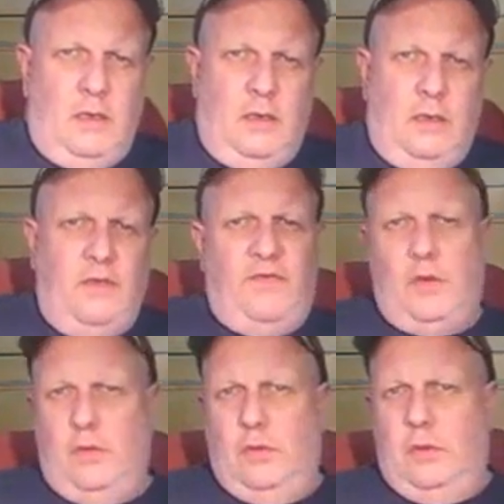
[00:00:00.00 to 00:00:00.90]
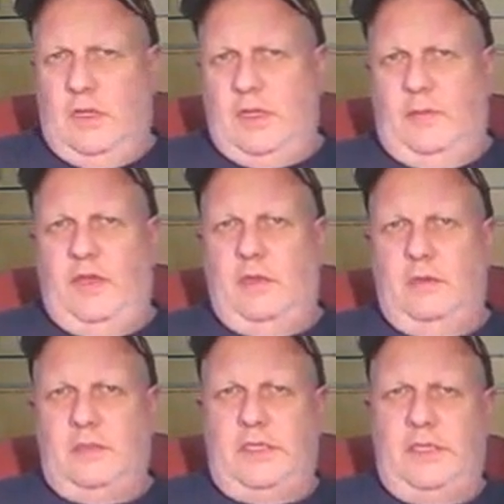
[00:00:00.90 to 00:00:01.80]
If you, like me,
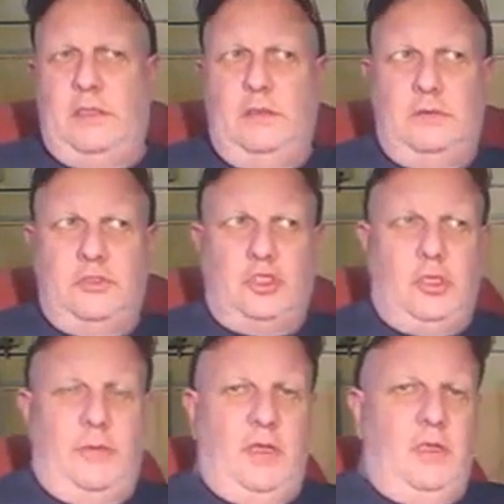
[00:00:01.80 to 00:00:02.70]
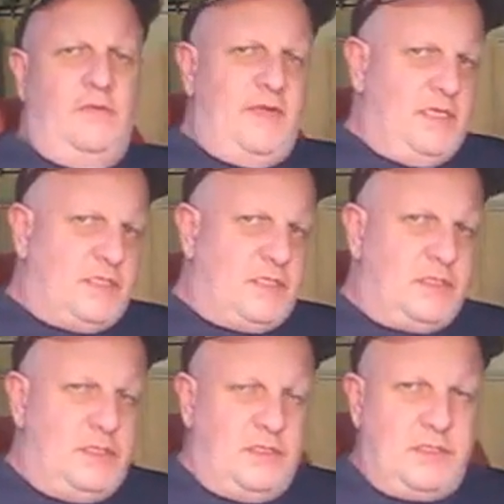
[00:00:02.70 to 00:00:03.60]
are a drummer of a
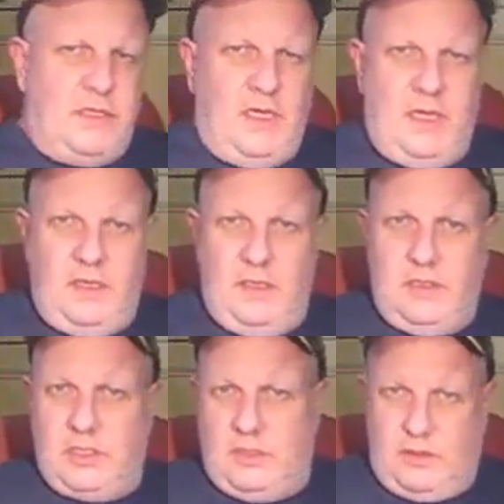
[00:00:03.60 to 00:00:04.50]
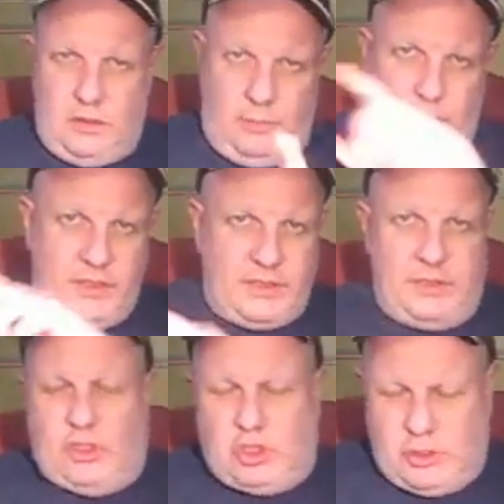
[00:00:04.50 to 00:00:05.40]
certain age and you're
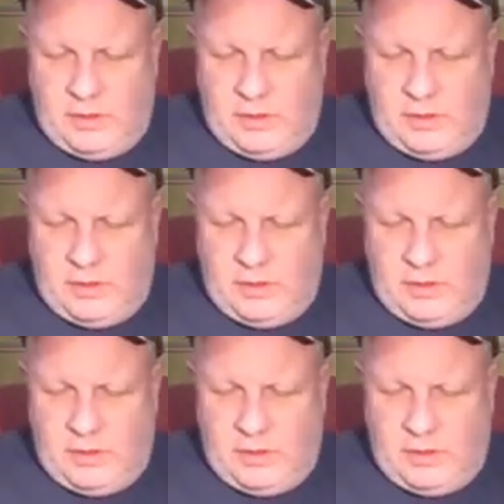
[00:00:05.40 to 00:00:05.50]
British,